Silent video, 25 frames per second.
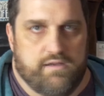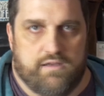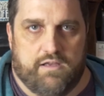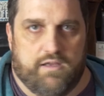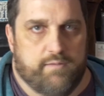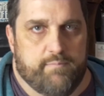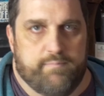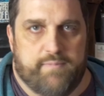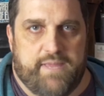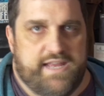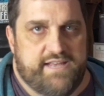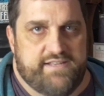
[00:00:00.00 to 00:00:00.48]

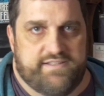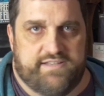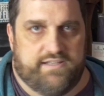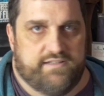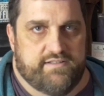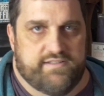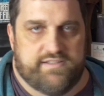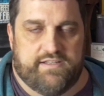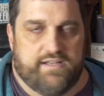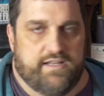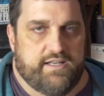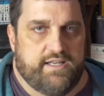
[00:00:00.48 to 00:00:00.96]

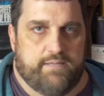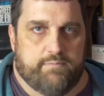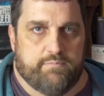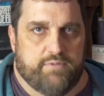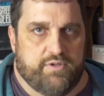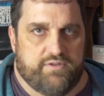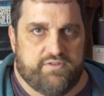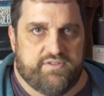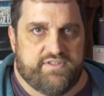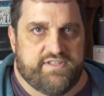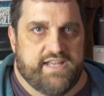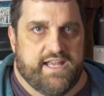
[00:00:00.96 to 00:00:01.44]
Amazing, stunning
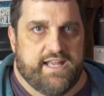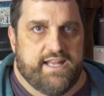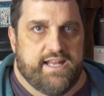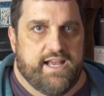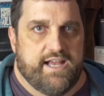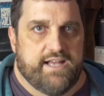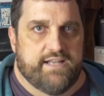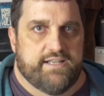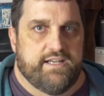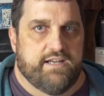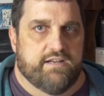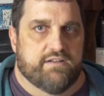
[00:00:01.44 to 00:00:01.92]
blues set
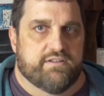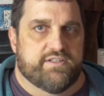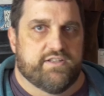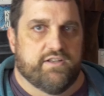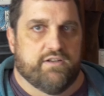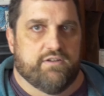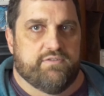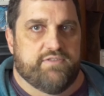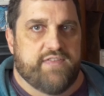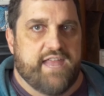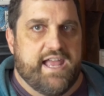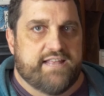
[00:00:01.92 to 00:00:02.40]
on here.
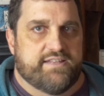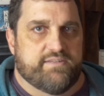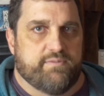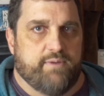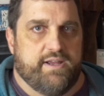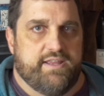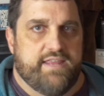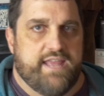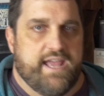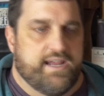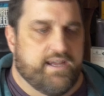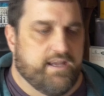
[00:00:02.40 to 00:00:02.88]
So that's
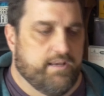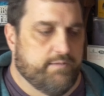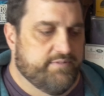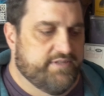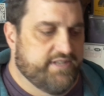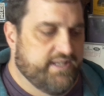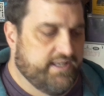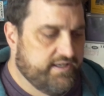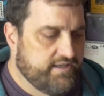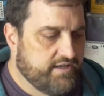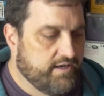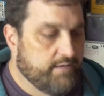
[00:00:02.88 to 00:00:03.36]
why that
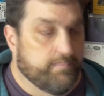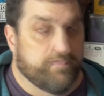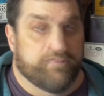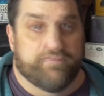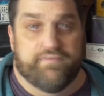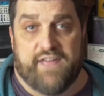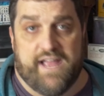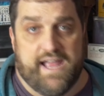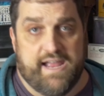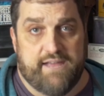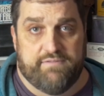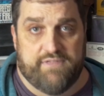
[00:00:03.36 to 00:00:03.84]
comes in at number
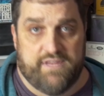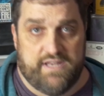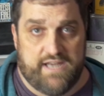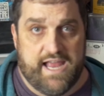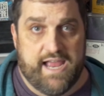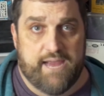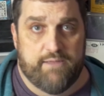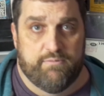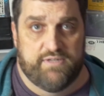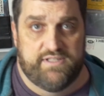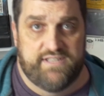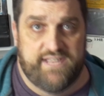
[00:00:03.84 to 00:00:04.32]
five that
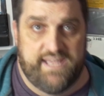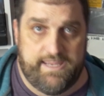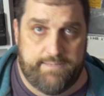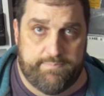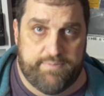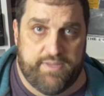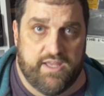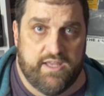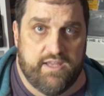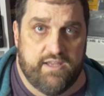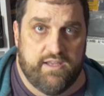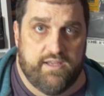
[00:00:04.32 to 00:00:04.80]
I would keep
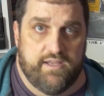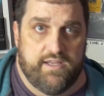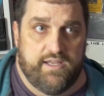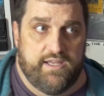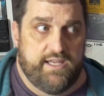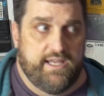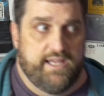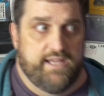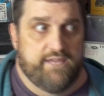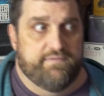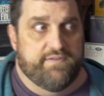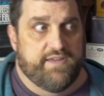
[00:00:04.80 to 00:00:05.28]

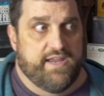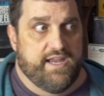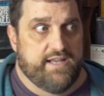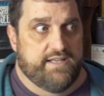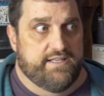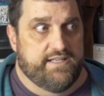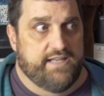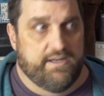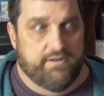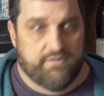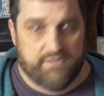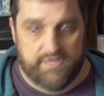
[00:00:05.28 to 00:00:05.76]
if I
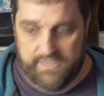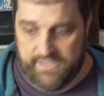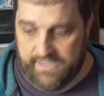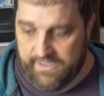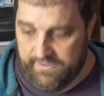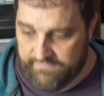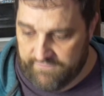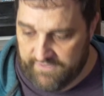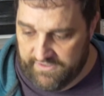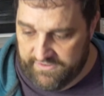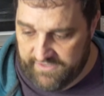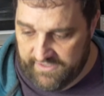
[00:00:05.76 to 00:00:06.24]
had to get rid of
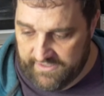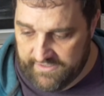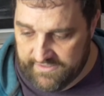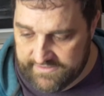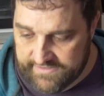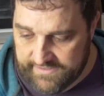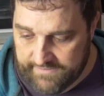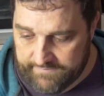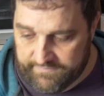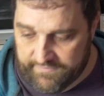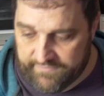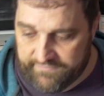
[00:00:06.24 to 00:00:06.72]
everything
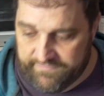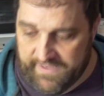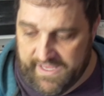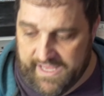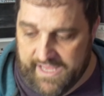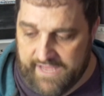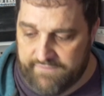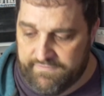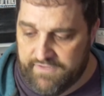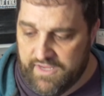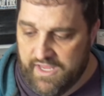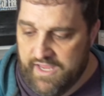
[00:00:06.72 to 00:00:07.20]
except for
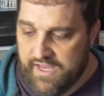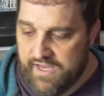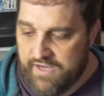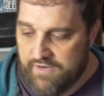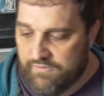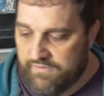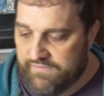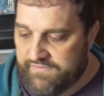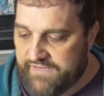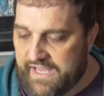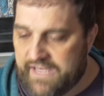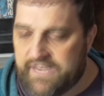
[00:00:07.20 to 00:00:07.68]
five.
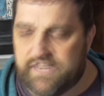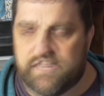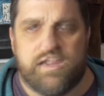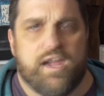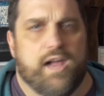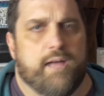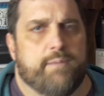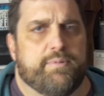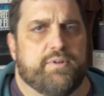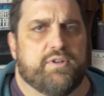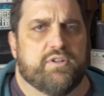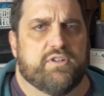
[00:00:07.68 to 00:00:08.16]
We've got a
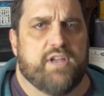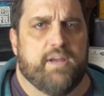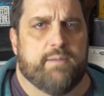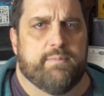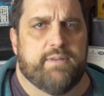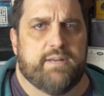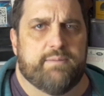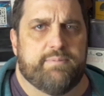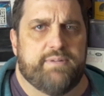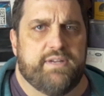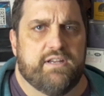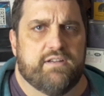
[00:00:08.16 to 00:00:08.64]
couple
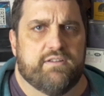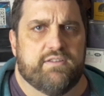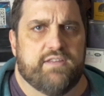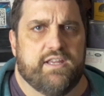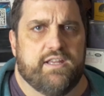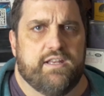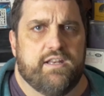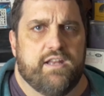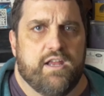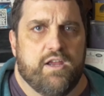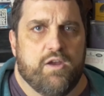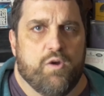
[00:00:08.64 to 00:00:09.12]
coming up here
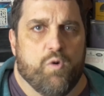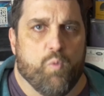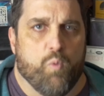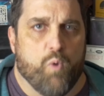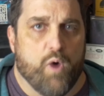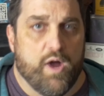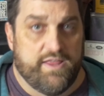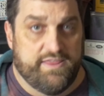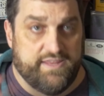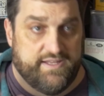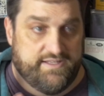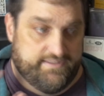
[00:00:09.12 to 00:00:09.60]
that
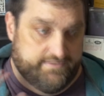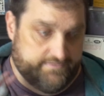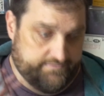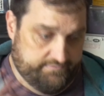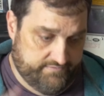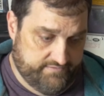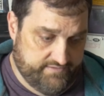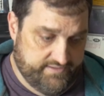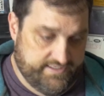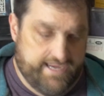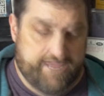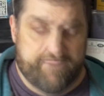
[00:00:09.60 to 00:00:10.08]
one that's
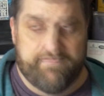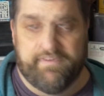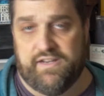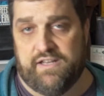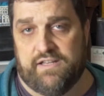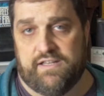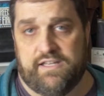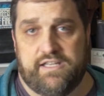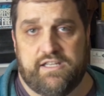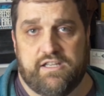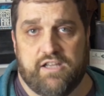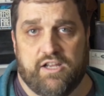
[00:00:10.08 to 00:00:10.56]

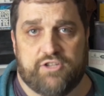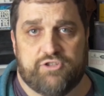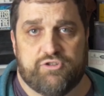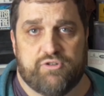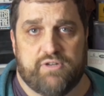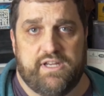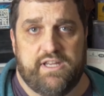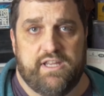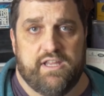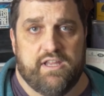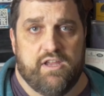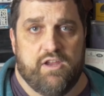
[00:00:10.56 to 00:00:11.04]
definitely
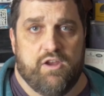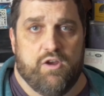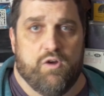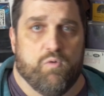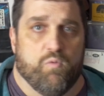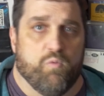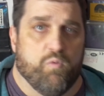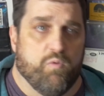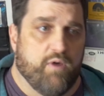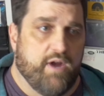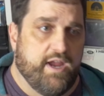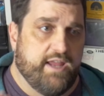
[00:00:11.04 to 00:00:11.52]
country,
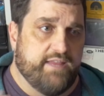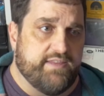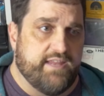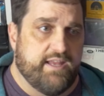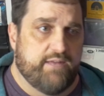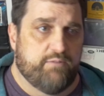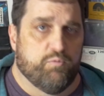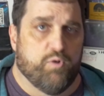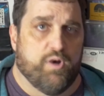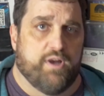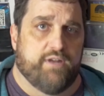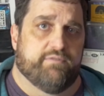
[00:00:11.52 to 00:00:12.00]
and
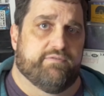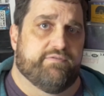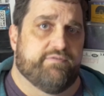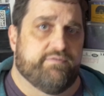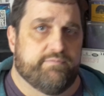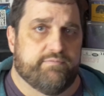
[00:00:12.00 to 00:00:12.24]
then one